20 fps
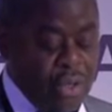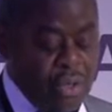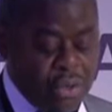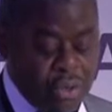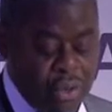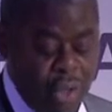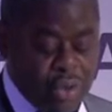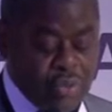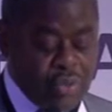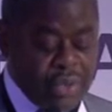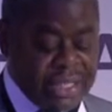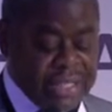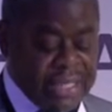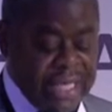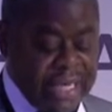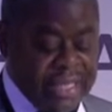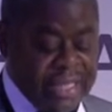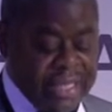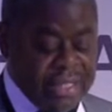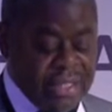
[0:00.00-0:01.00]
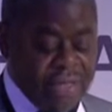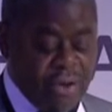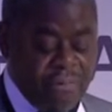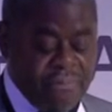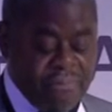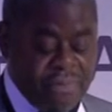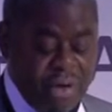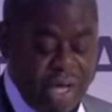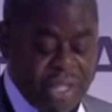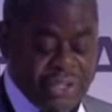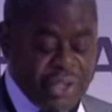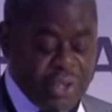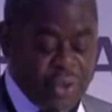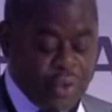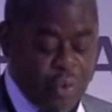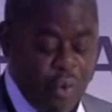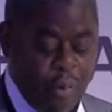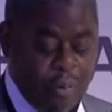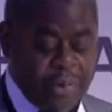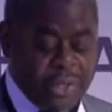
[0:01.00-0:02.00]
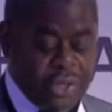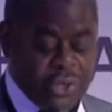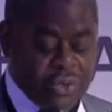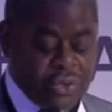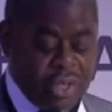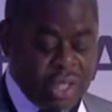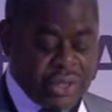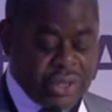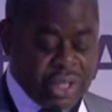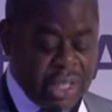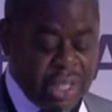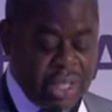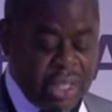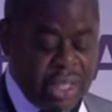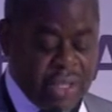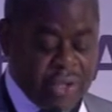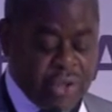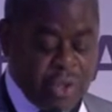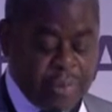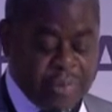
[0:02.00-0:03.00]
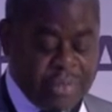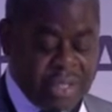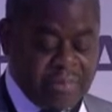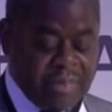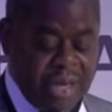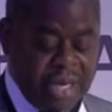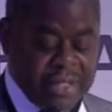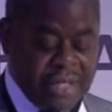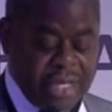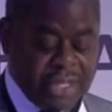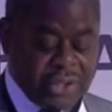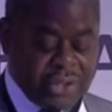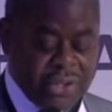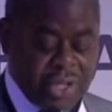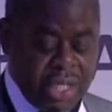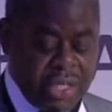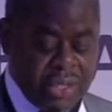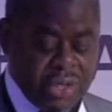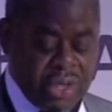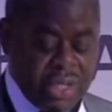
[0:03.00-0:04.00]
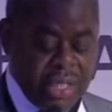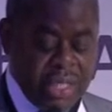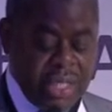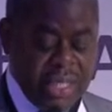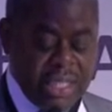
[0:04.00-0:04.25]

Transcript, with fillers: Notwithstanding the overarching corporate structure adopted by the exchange,